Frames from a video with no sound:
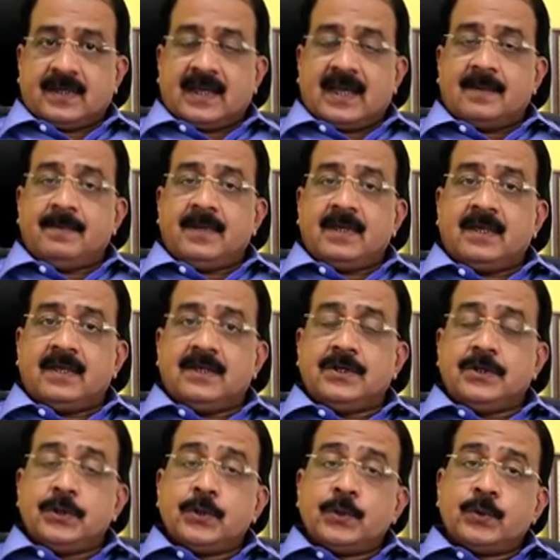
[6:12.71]
can be
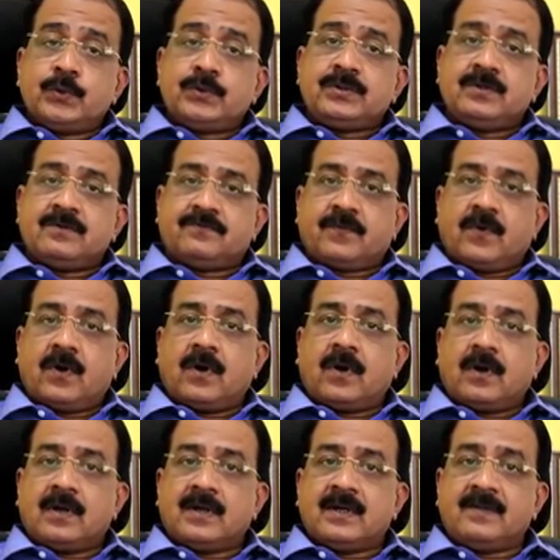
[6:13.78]
used
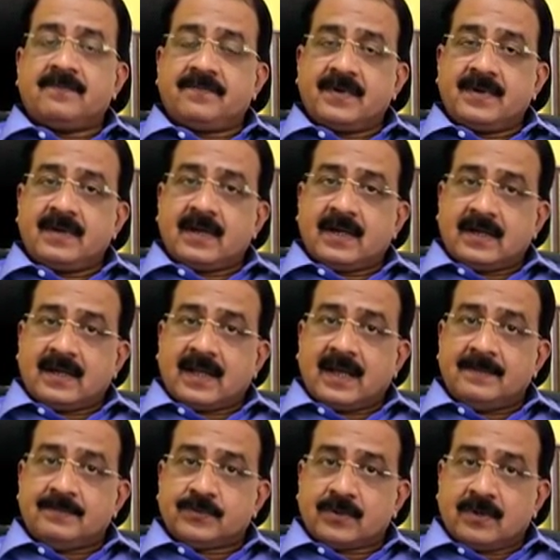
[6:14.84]
for different
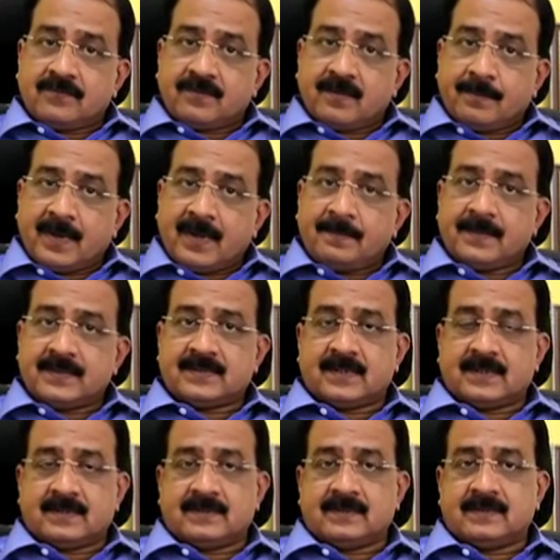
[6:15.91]
types of
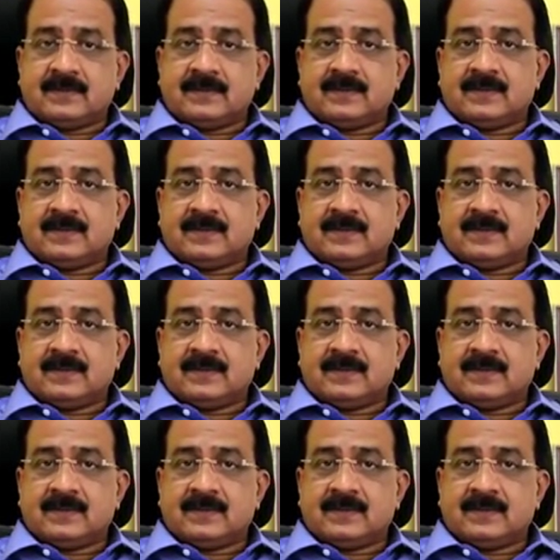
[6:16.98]
purposes